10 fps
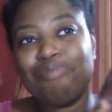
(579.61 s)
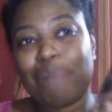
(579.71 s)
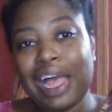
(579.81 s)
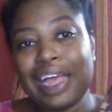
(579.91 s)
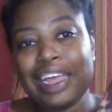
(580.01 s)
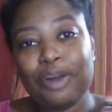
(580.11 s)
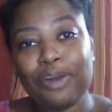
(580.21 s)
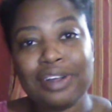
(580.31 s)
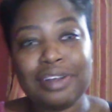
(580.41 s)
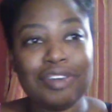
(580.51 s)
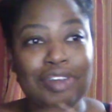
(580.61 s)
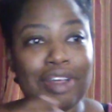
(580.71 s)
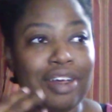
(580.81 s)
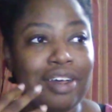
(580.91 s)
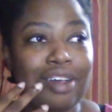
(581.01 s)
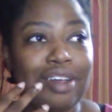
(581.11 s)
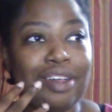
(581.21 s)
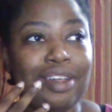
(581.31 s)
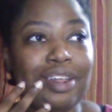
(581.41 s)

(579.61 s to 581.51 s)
by or